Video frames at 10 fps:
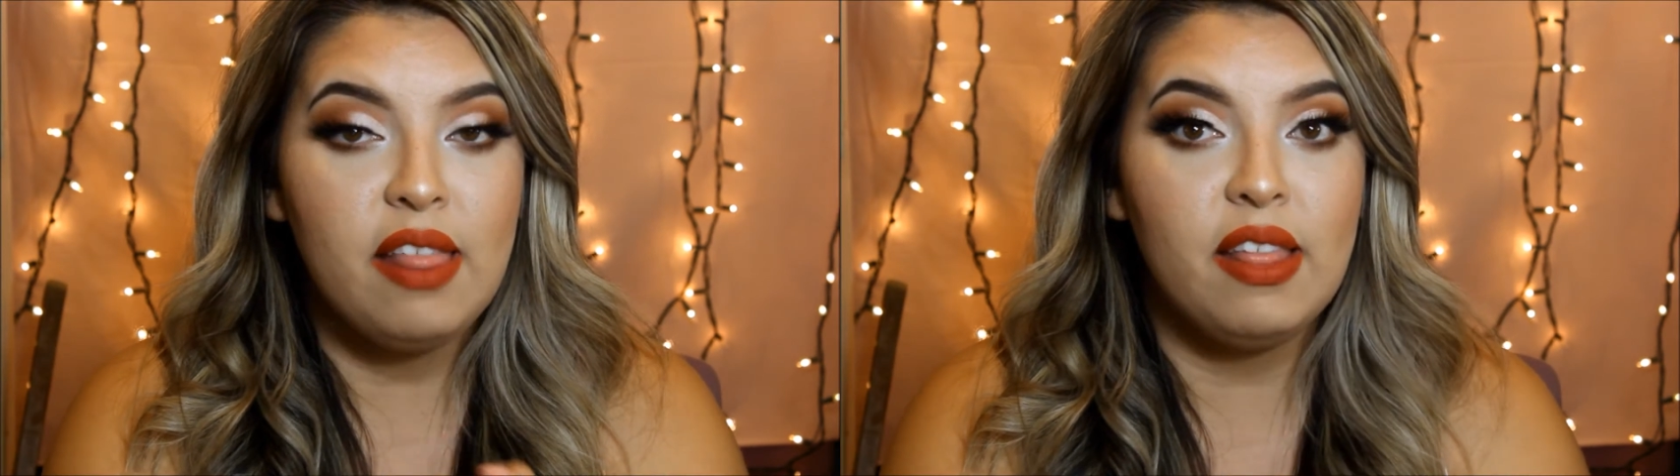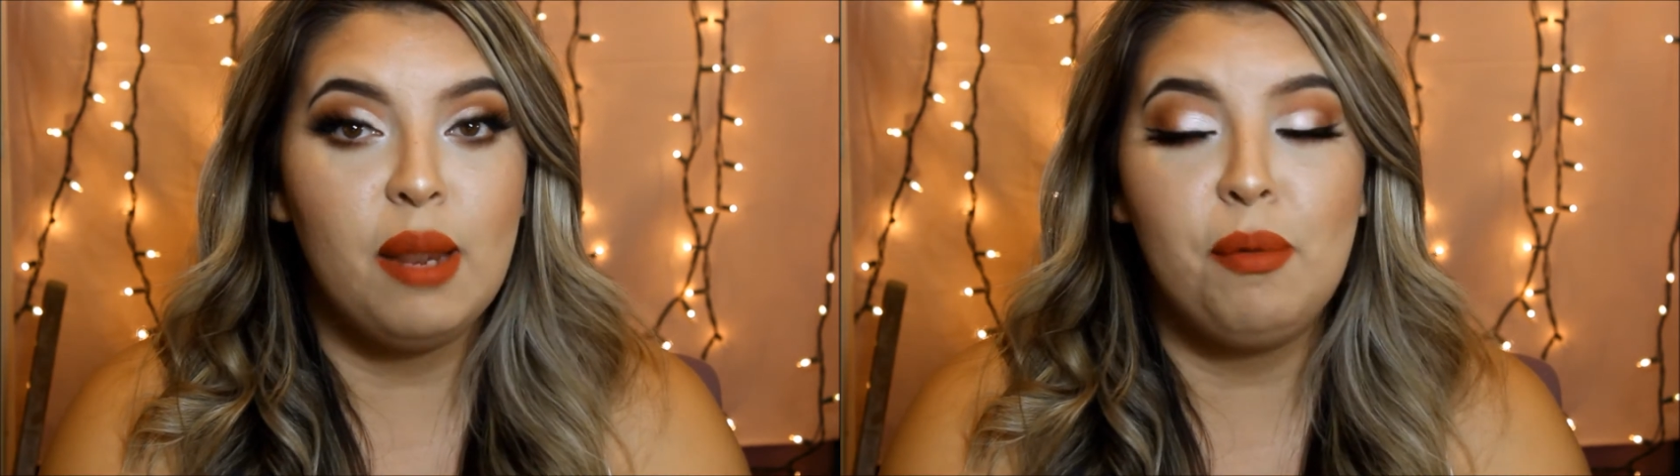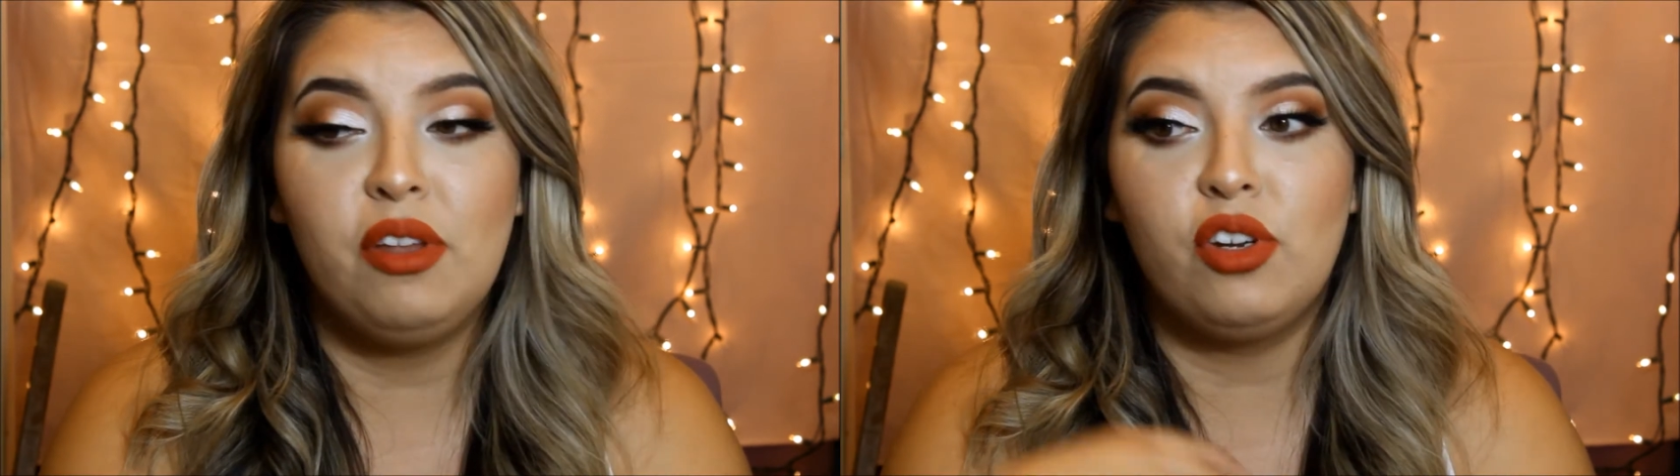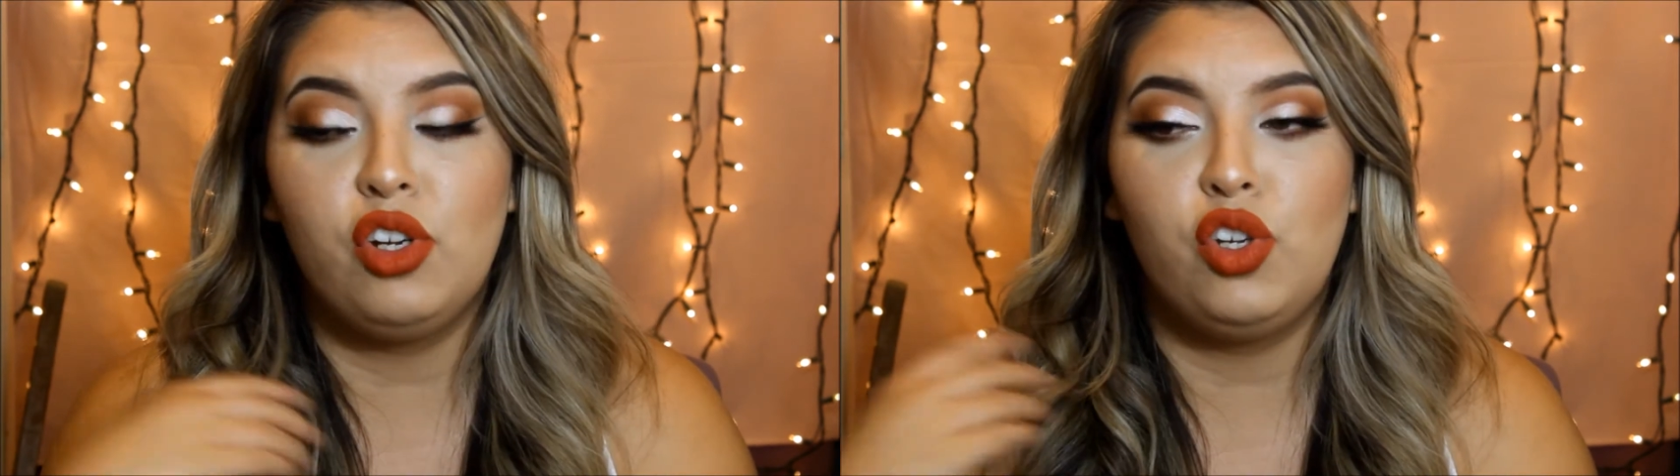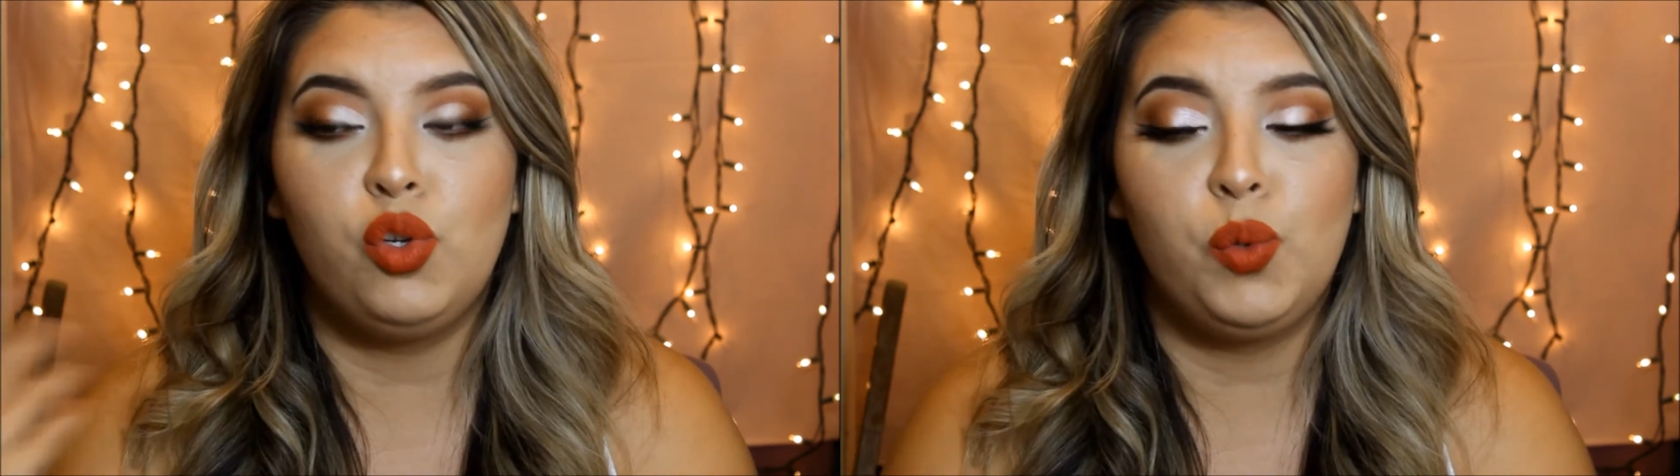And then I'm going to
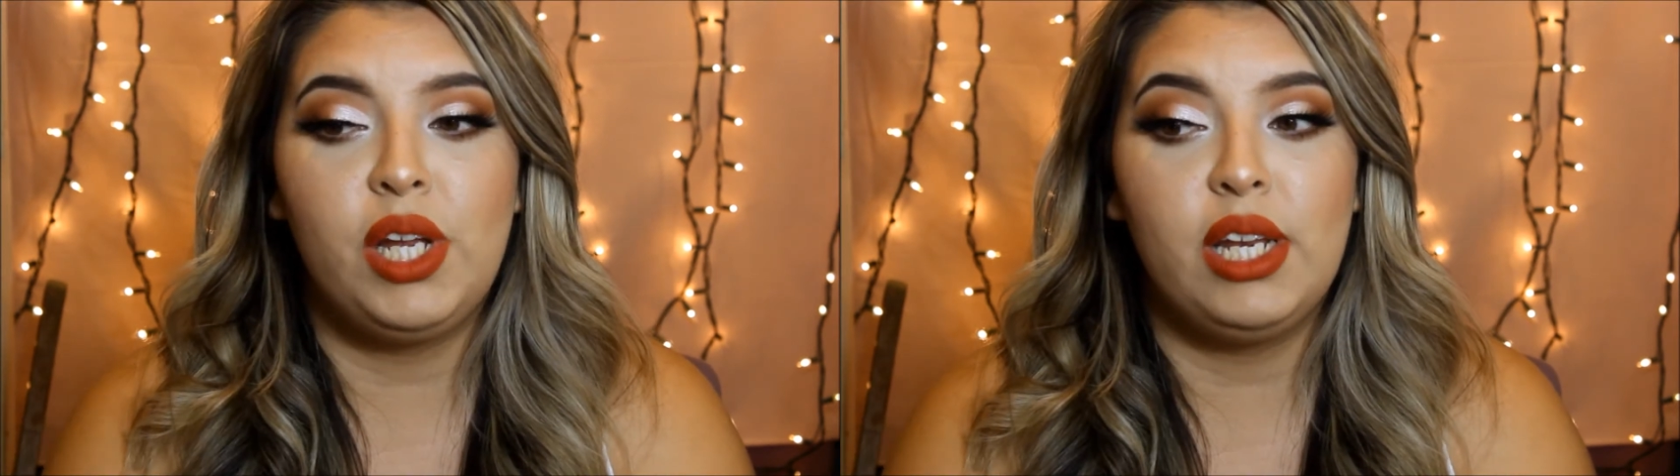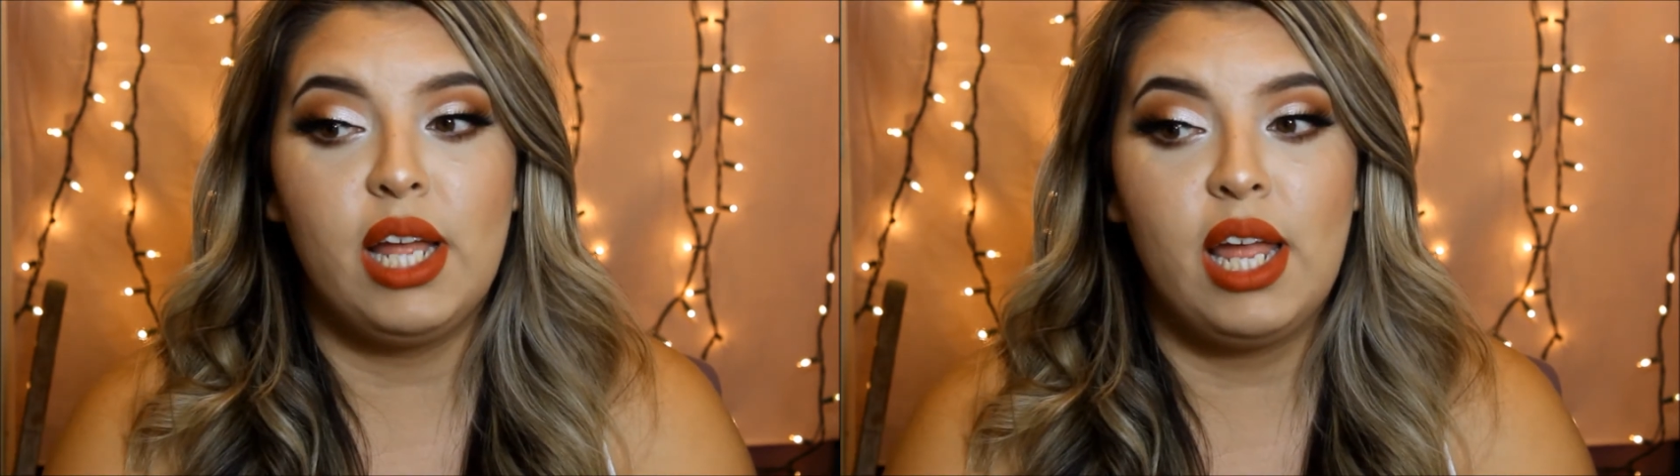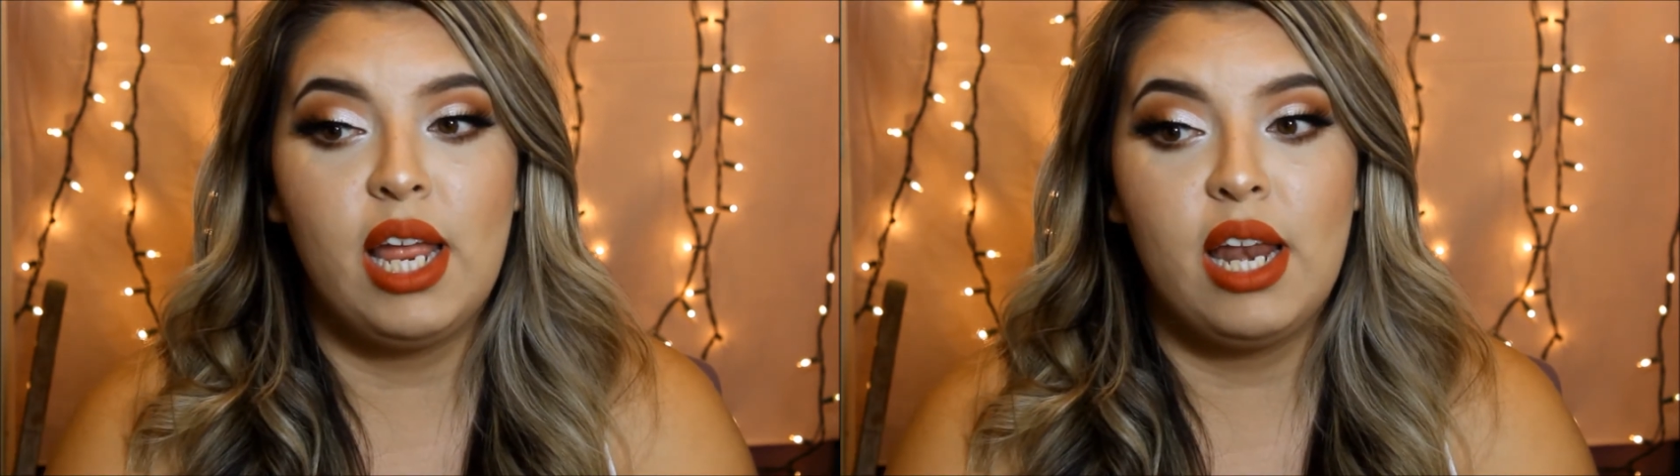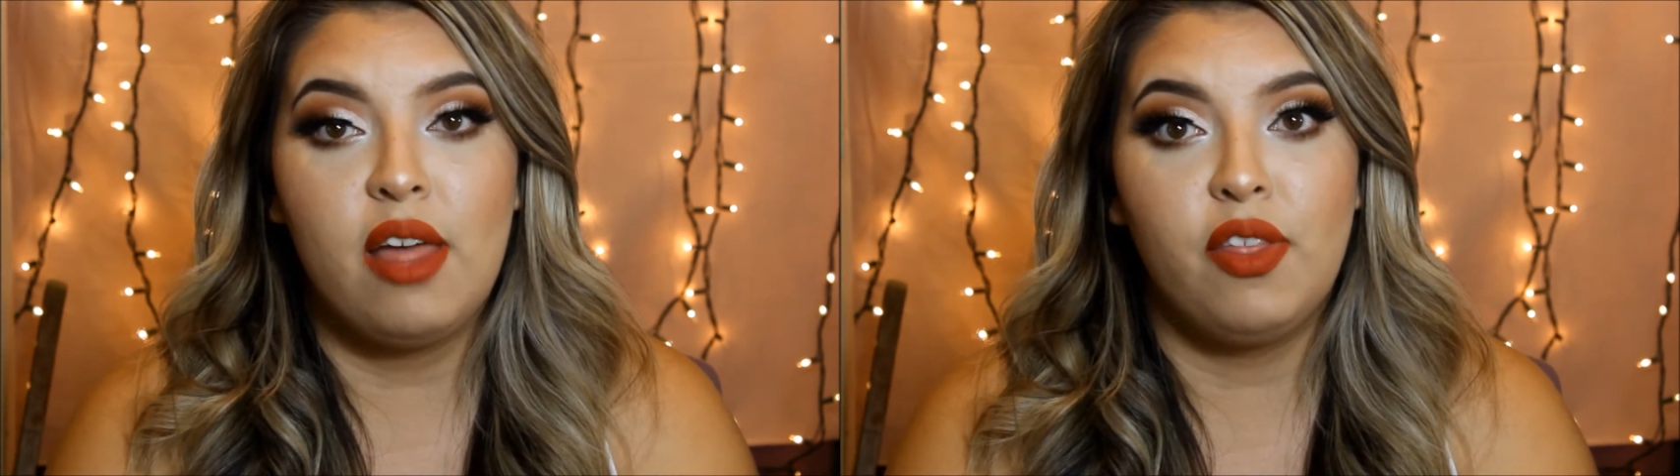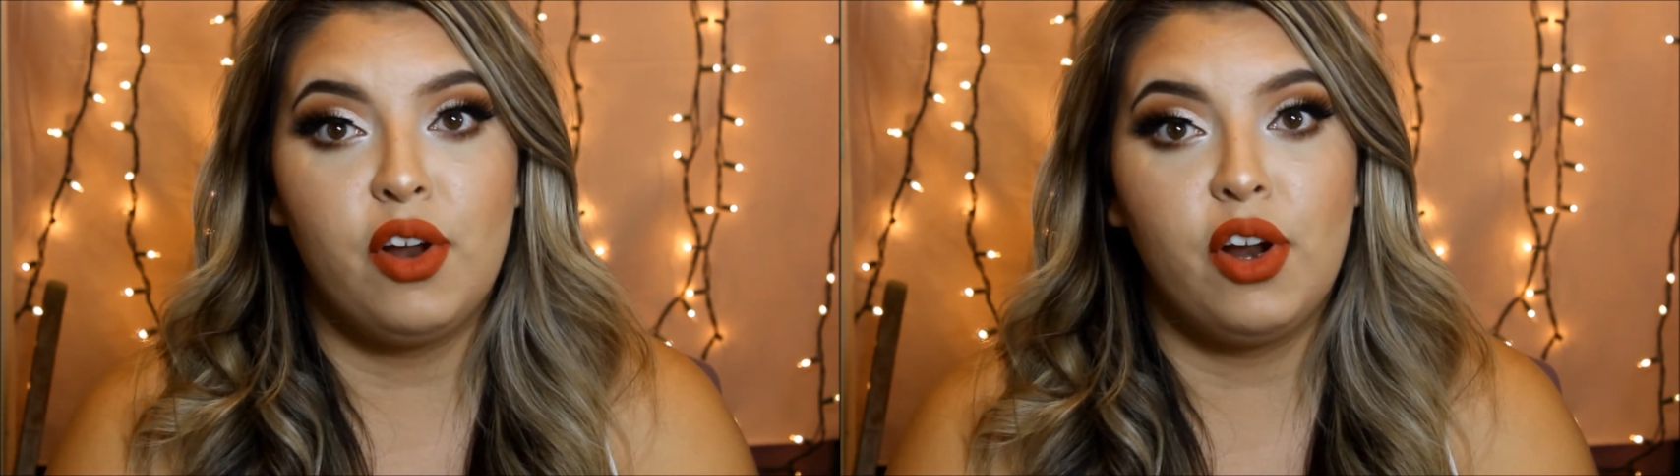start doing
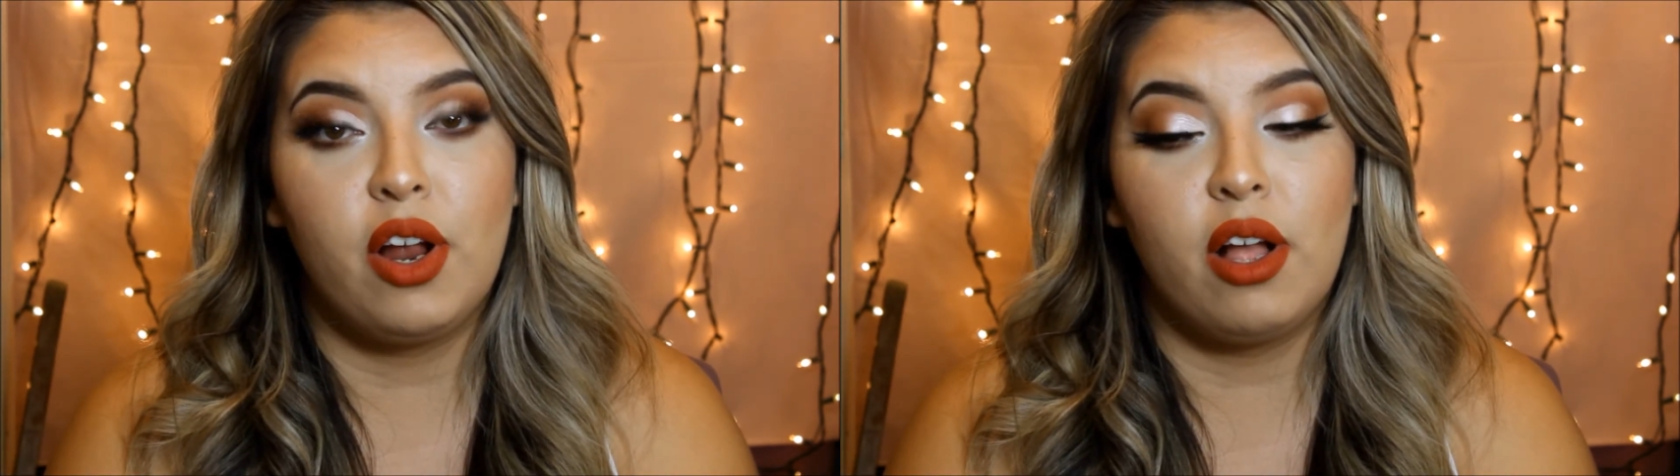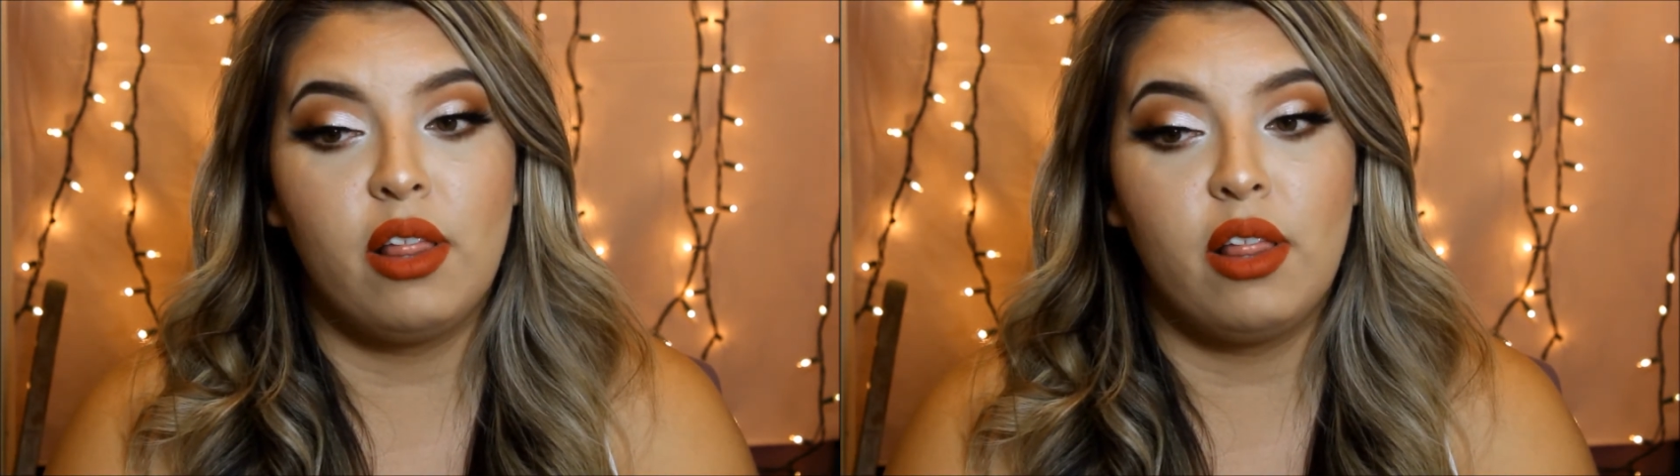another